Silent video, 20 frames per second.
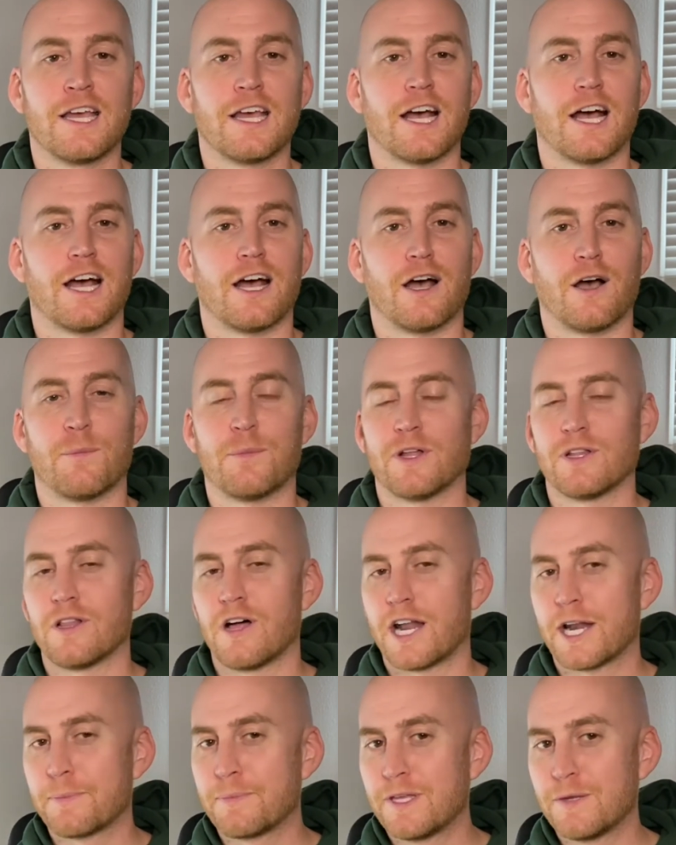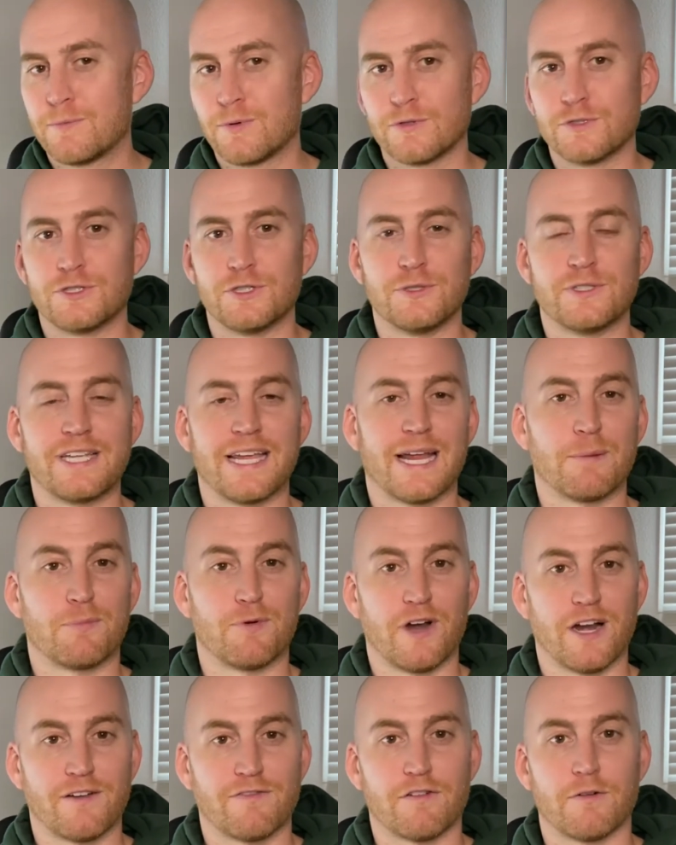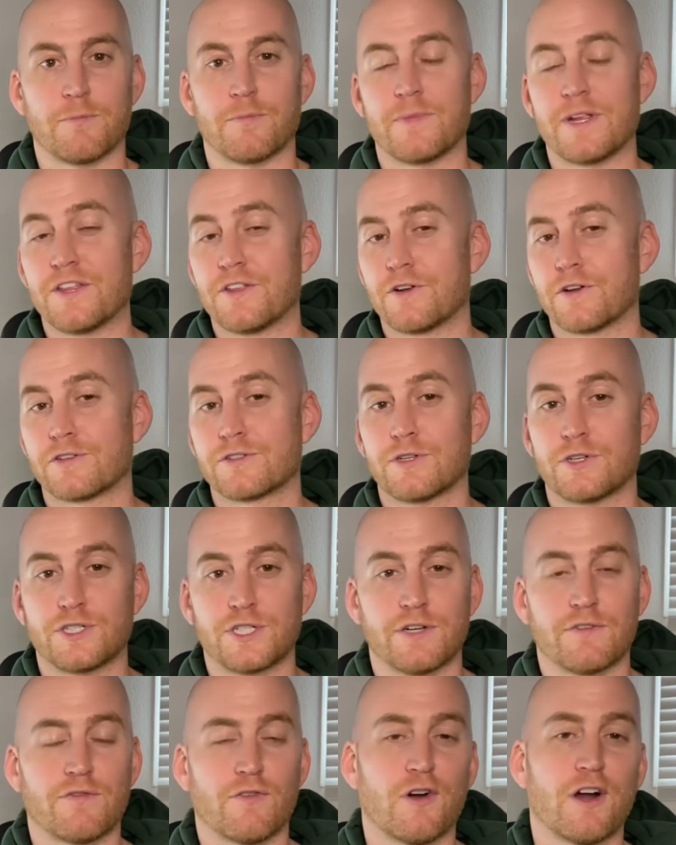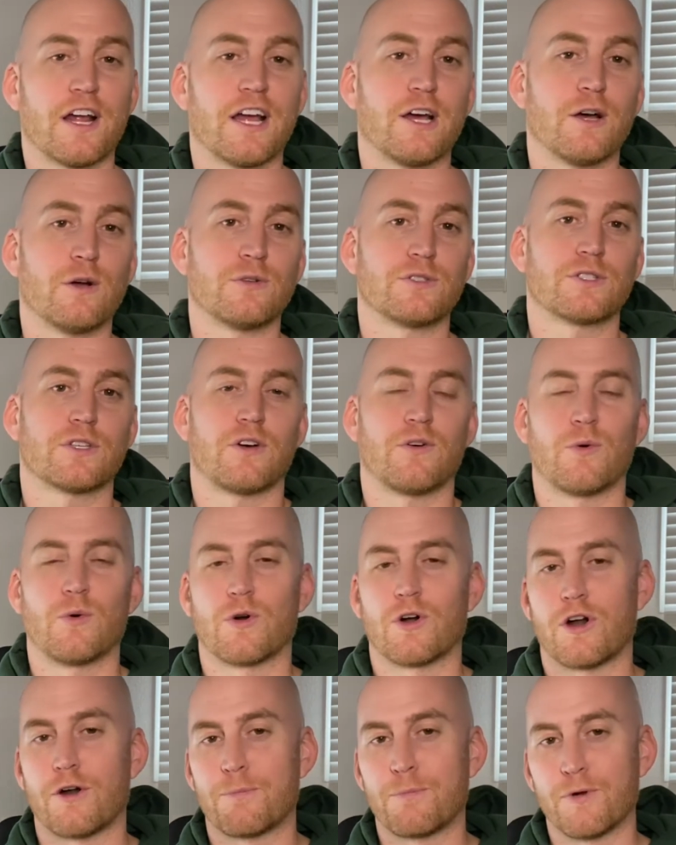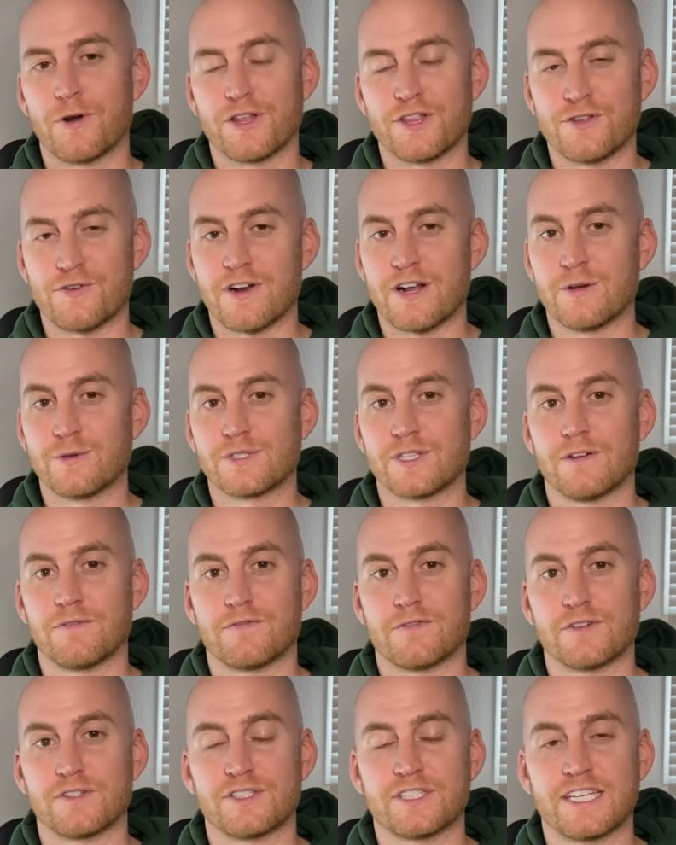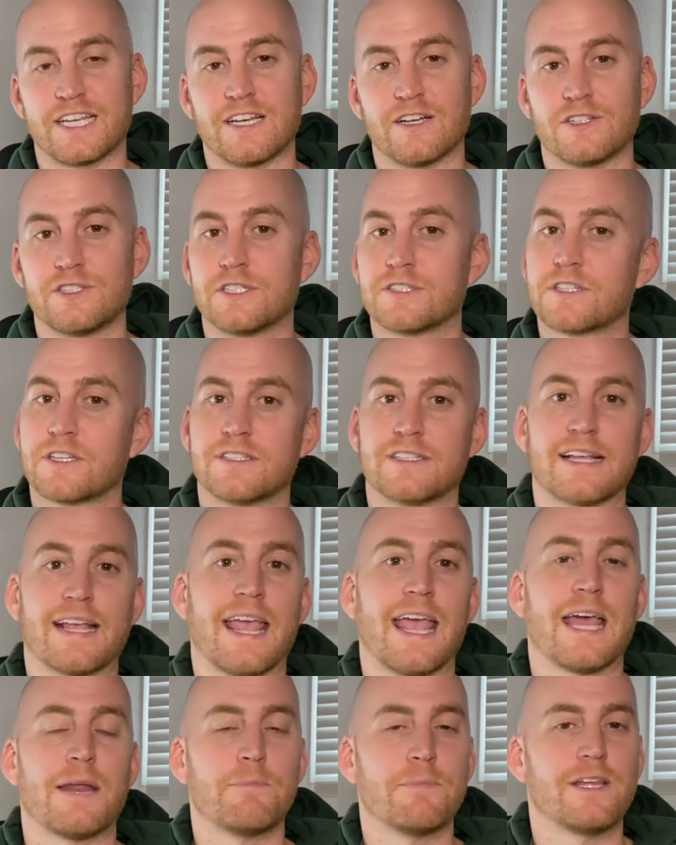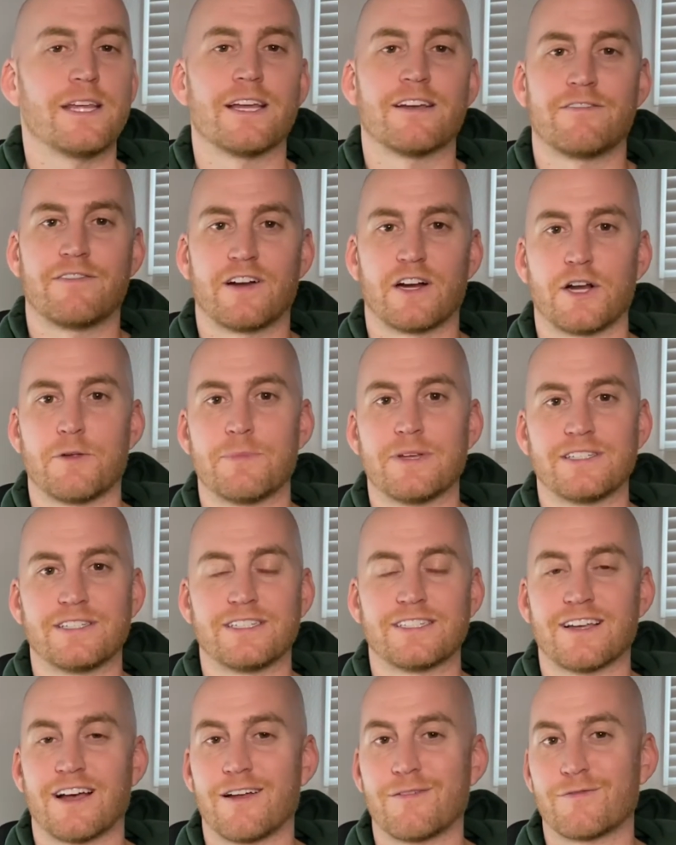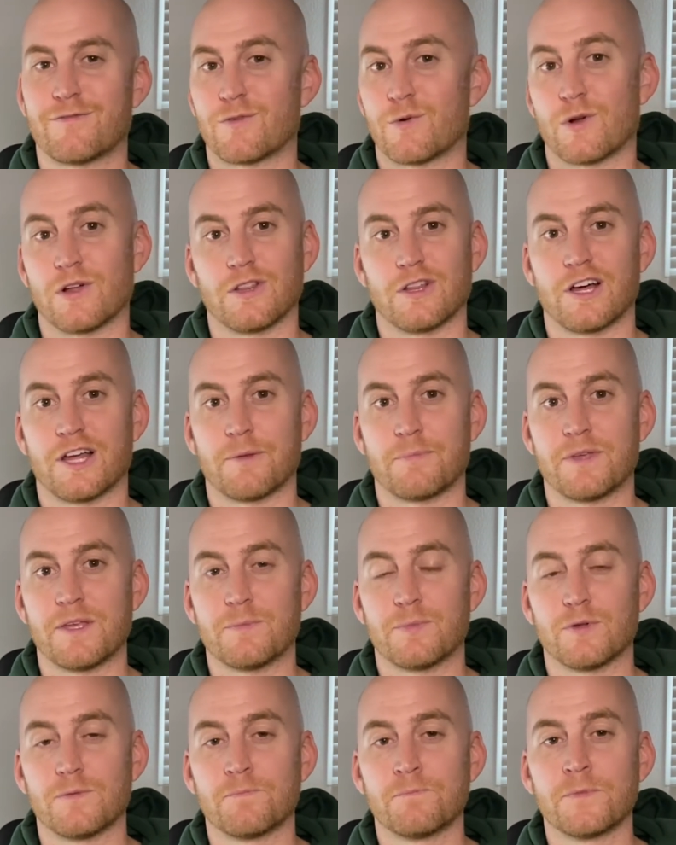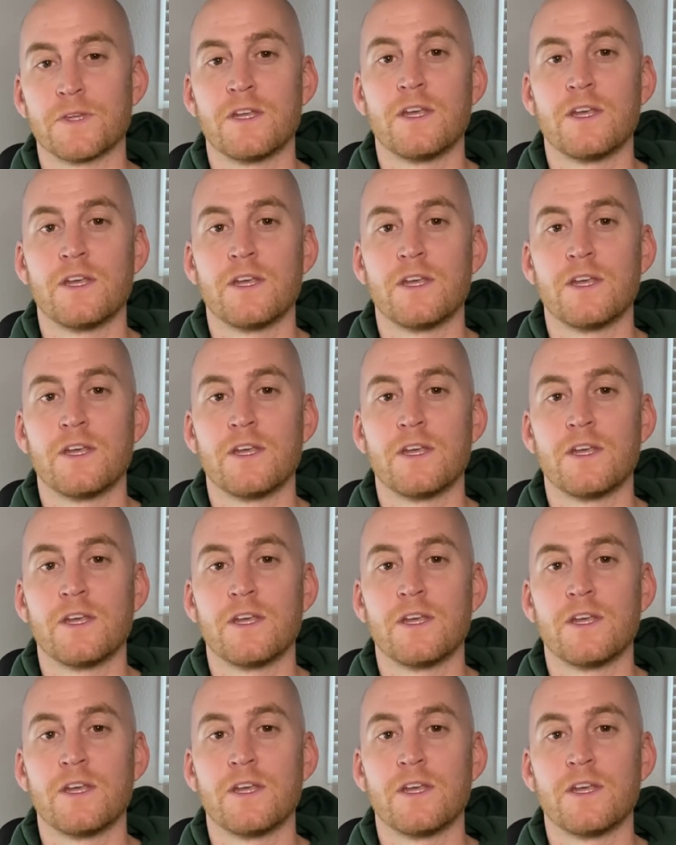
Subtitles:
A lot of people do take a break from either searching for a house or putting their house up for sale, just because it can be a very busy time for a lot of people.